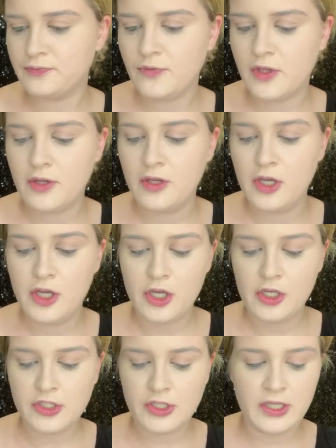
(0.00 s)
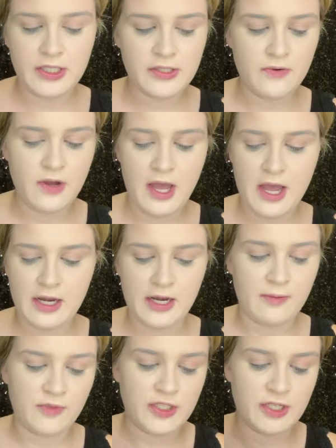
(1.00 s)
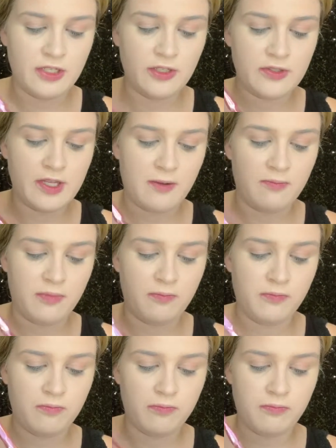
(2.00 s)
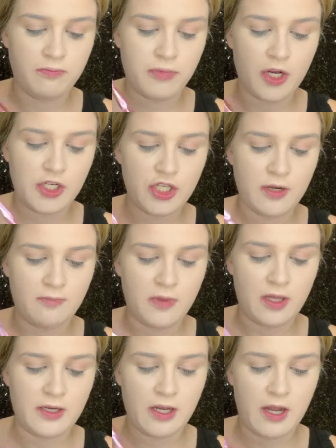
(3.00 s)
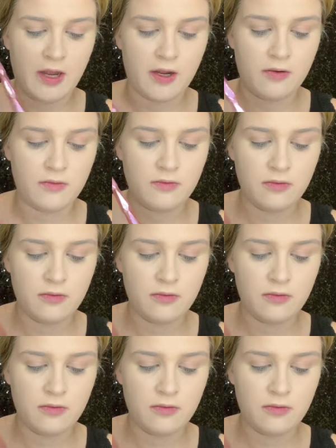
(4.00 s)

So let's go ahead and I'm just going to use that brush and blend it out.